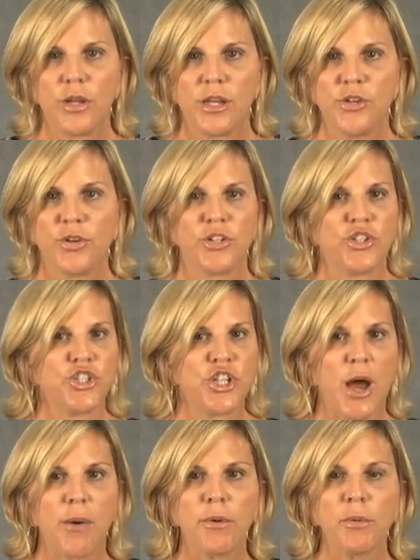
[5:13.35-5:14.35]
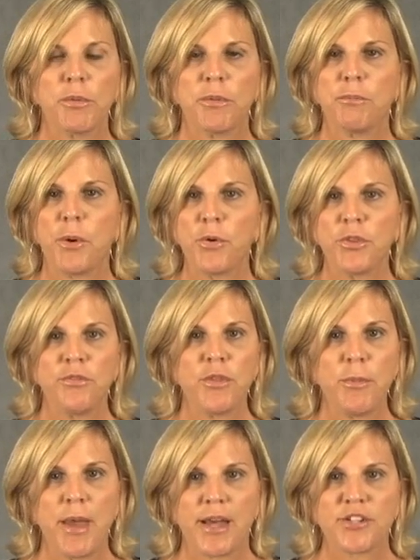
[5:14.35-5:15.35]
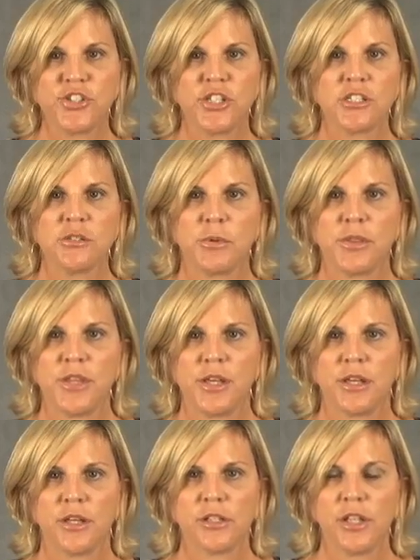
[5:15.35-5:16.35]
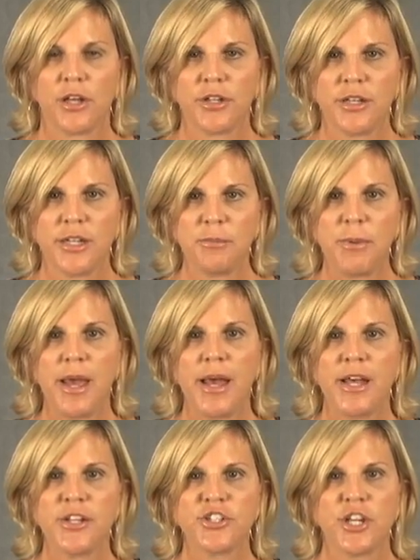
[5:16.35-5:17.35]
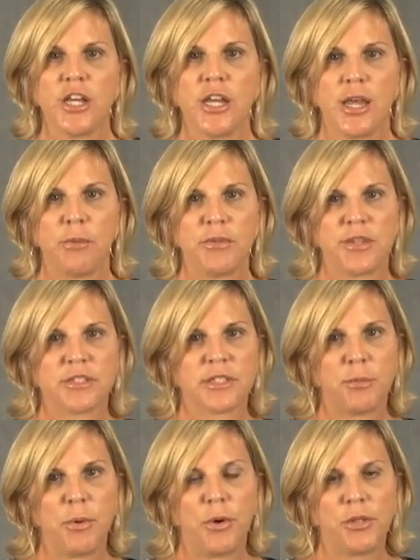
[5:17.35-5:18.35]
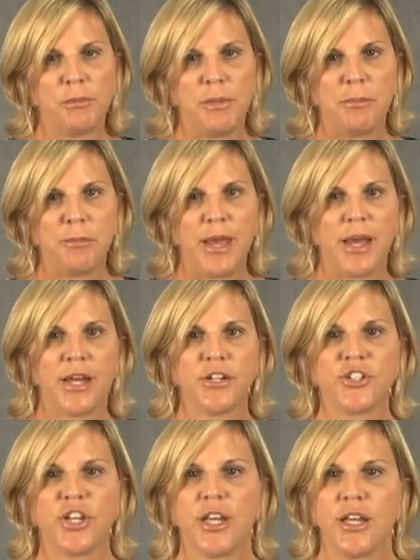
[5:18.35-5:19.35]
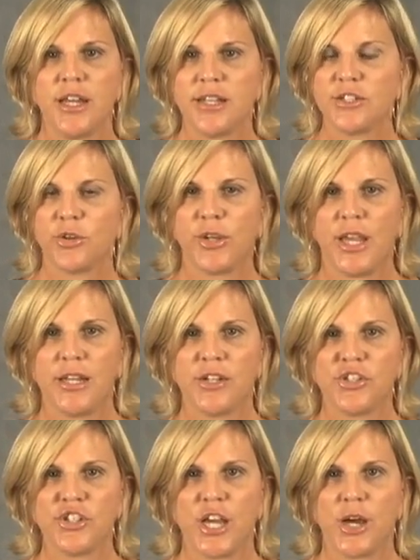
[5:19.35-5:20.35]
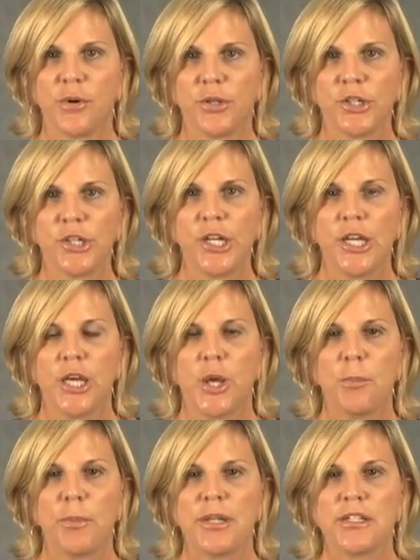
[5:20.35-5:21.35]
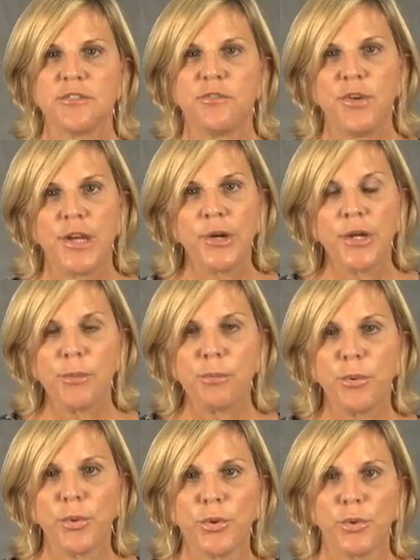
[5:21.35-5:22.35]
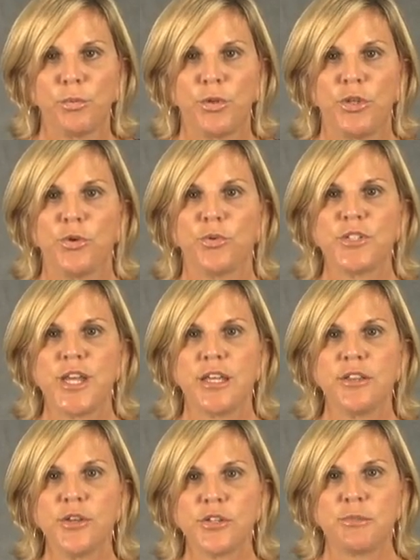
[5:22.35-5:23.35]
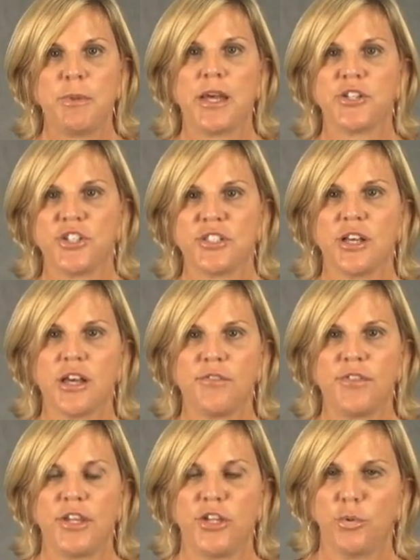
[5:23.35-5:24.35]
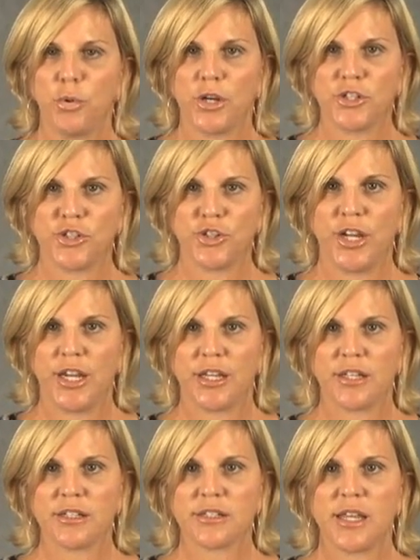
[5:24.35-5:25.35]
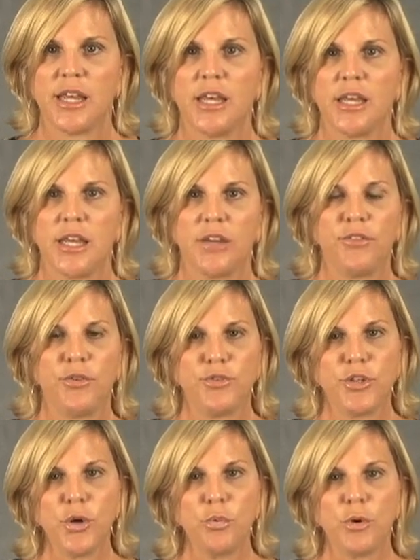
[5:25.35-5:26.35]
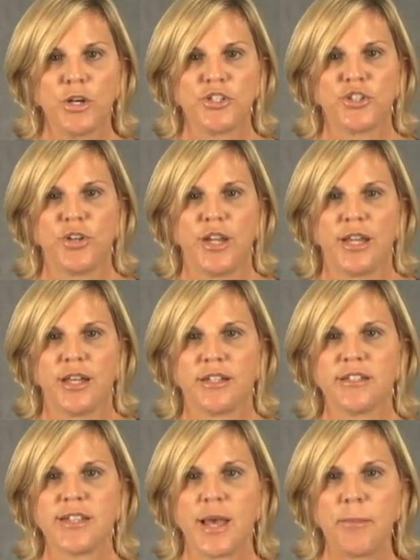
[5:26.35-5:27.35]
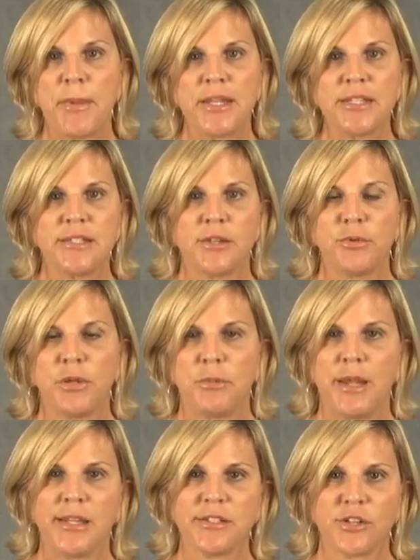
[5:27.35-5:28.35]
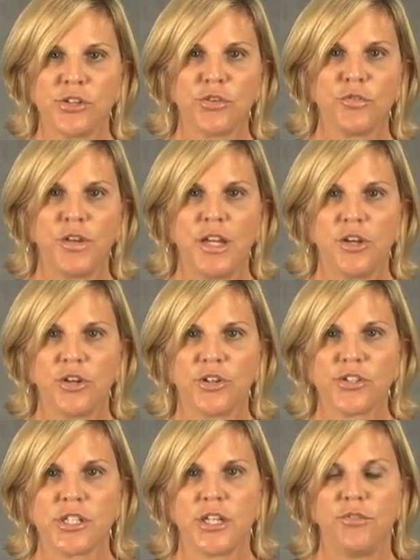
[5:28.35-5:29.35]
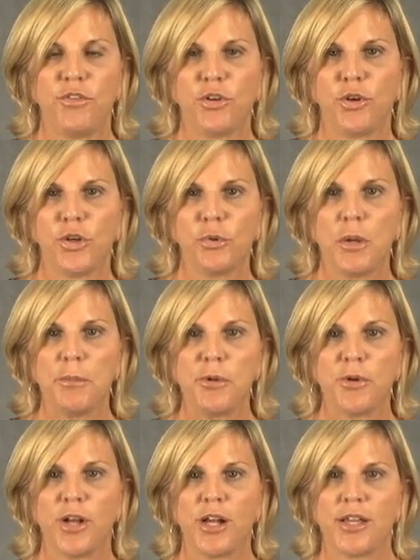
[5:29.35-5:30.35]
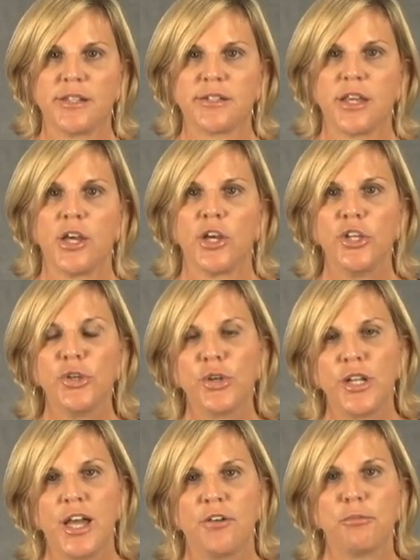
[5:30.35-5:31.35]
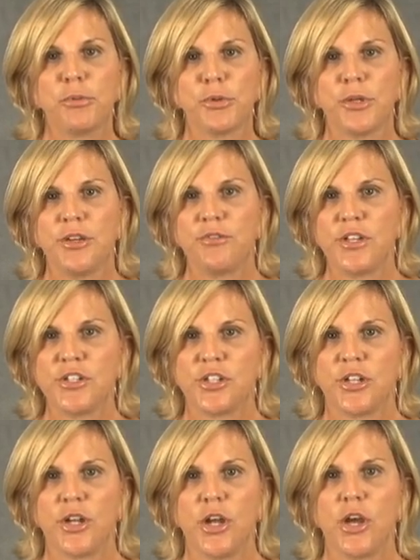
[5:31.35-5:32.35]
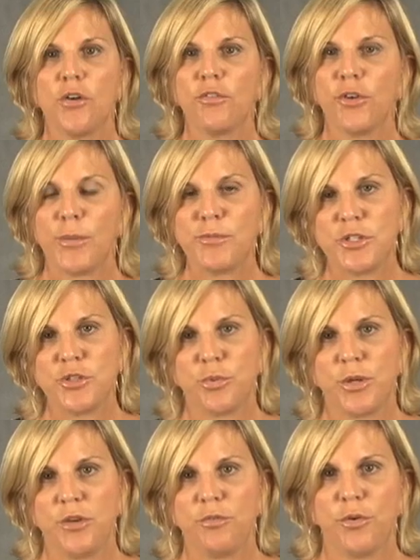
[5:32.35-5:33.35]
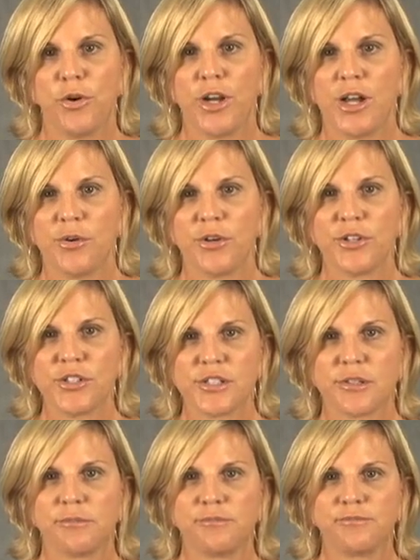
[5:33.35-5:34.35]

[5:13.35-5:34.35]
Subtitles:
You can shower with both of the patches, with the clonidine patch and with the scopolamine patch. It's okay to shower, but it's very important when you take those patches off that you wash your hands. If you don't wash your hands, that medicine remains on your fingers, and if you go to rub your eyes, you could have blurry vision for up to 24 hours.